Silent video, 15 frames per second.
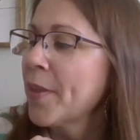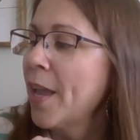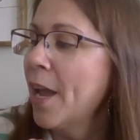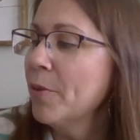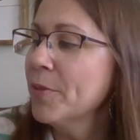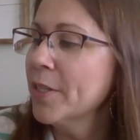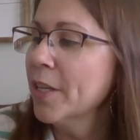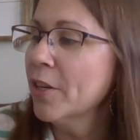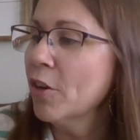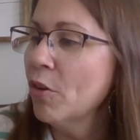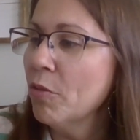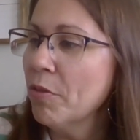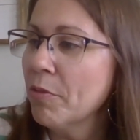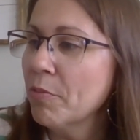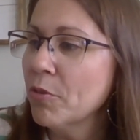I was going to
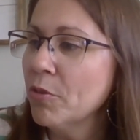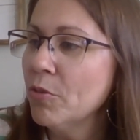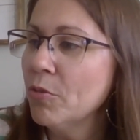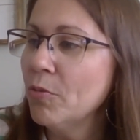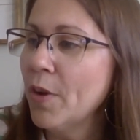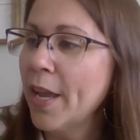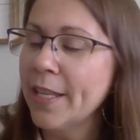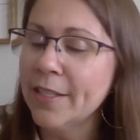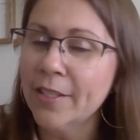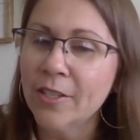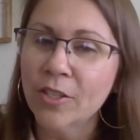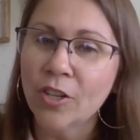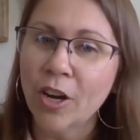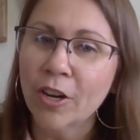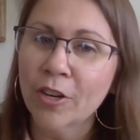go through and
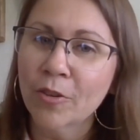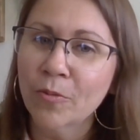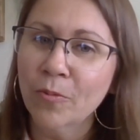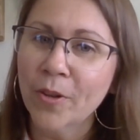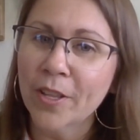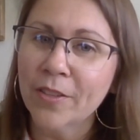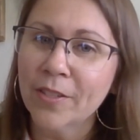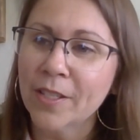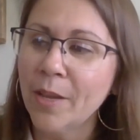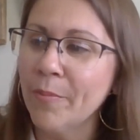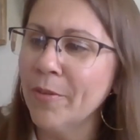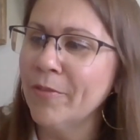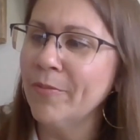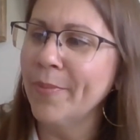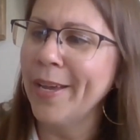start with some
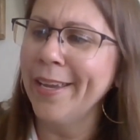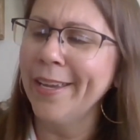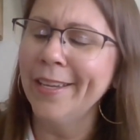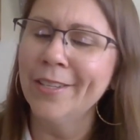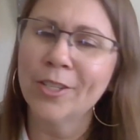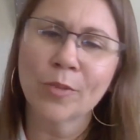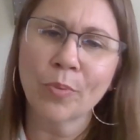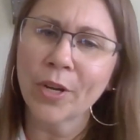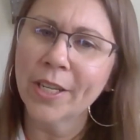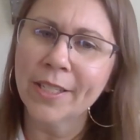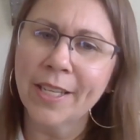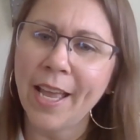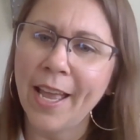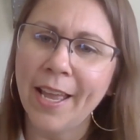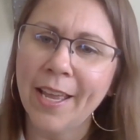of my
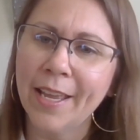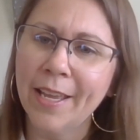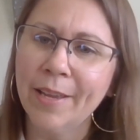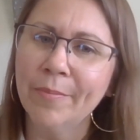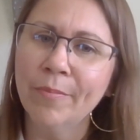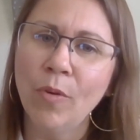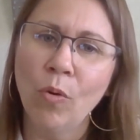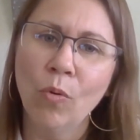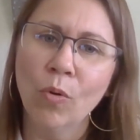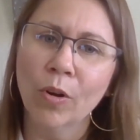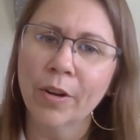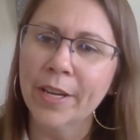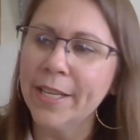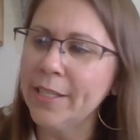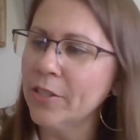springtime
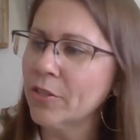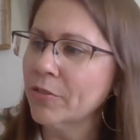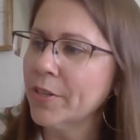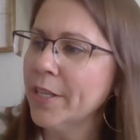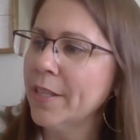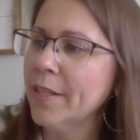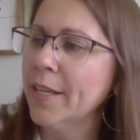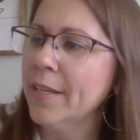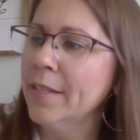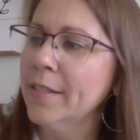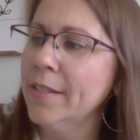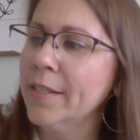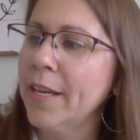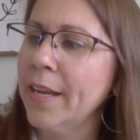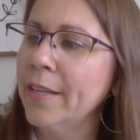or Eastery
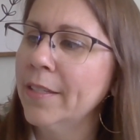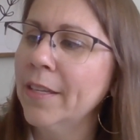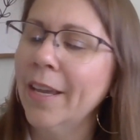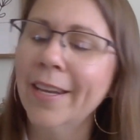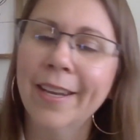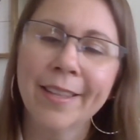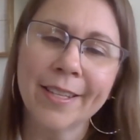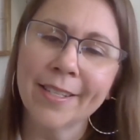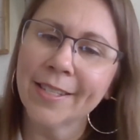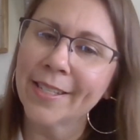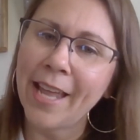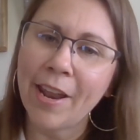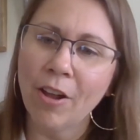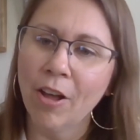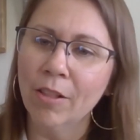things that I had done. This is
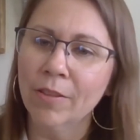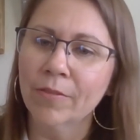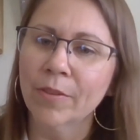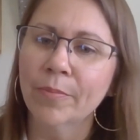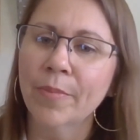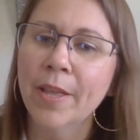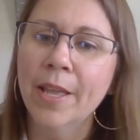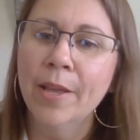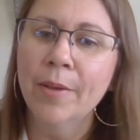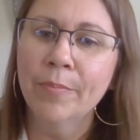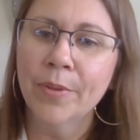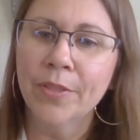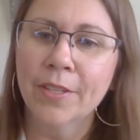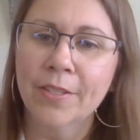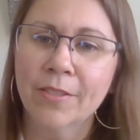not all of them,
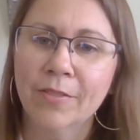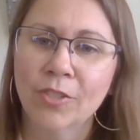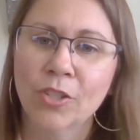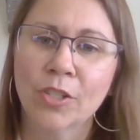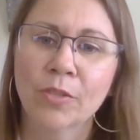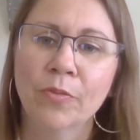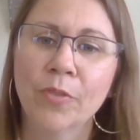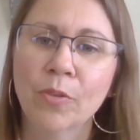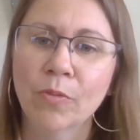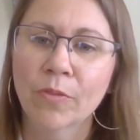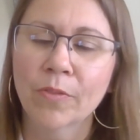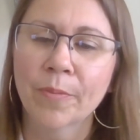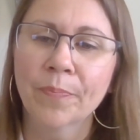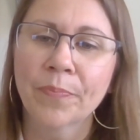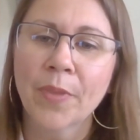but just a few of
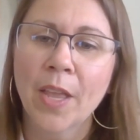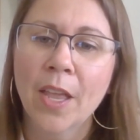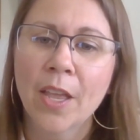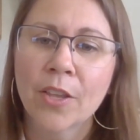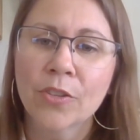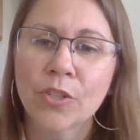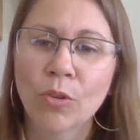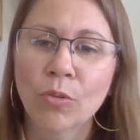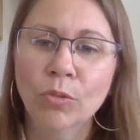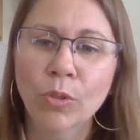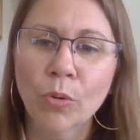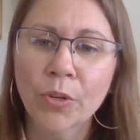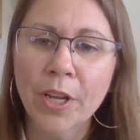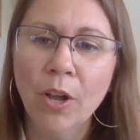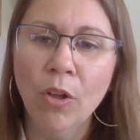them. So
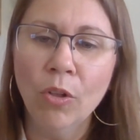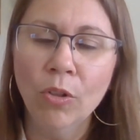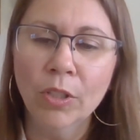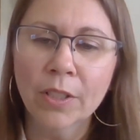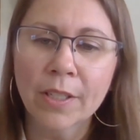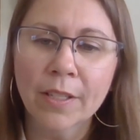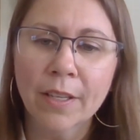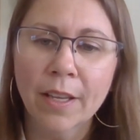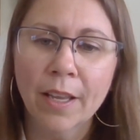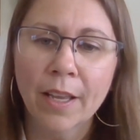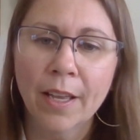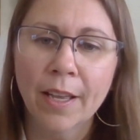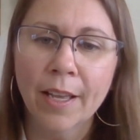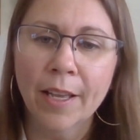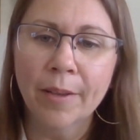Lori Holt
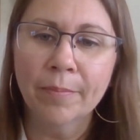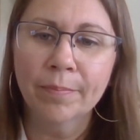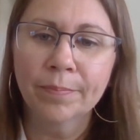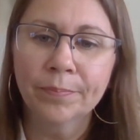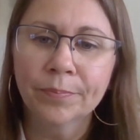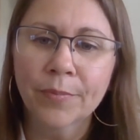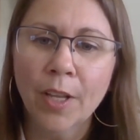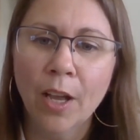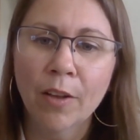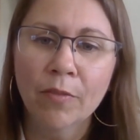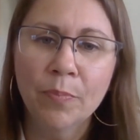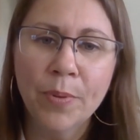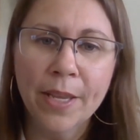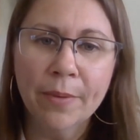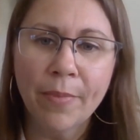
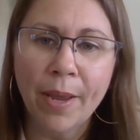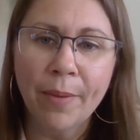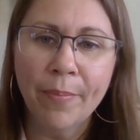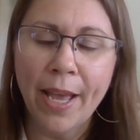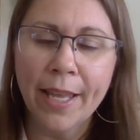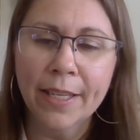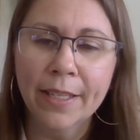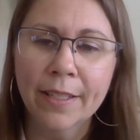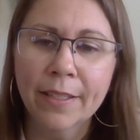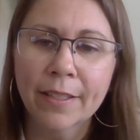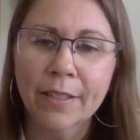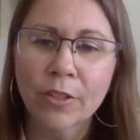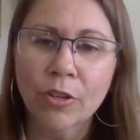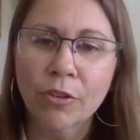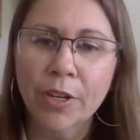of Bee in My Bonnet
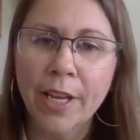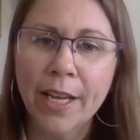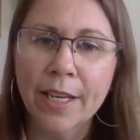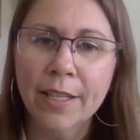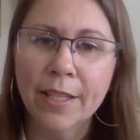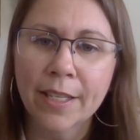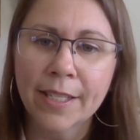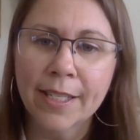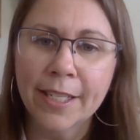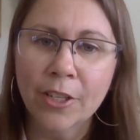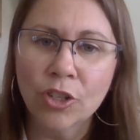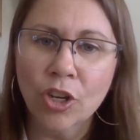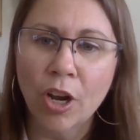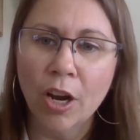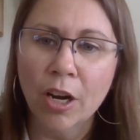created the
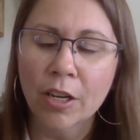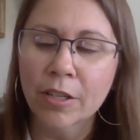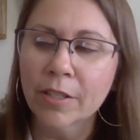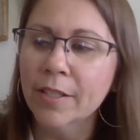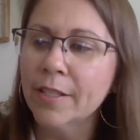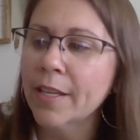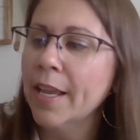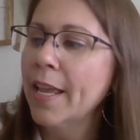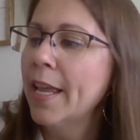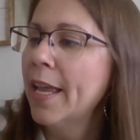stitch cards,